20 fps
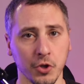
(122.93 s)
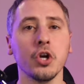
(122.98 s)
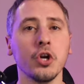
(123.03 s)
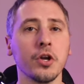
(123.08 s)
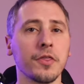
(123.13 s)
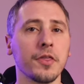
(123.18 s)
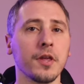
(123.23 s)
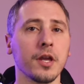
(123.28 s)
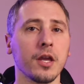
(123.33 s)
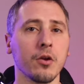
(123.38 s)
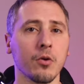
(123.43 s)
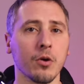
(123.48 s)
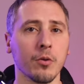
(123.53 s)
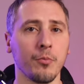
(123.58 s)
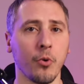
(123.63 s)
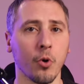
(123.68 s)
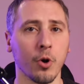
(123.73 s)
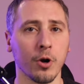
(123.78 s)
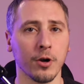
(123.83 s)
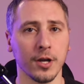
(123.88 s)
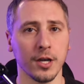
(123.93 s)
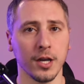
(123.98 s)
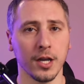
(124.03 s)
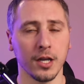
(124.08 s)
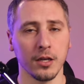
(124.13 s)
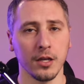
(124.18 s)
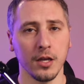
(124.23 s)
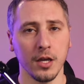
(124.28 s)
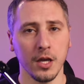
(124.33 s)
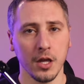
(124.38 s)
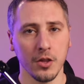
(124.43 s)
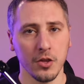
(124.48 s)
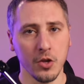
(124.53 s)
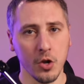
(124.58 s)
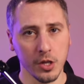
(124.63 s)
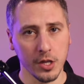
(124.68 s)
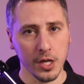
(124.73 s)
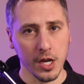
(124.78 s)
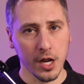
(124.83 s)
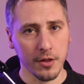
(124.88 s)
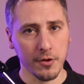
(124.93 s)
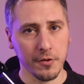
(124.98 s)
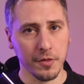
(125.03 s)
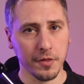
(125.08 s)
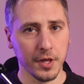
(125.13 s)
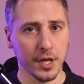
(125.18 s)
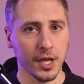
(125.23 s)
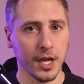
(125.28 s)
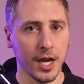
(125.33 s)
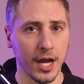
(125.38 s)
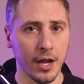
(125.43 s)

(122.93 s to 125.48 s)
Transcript: Good thing he reported it. The only other thing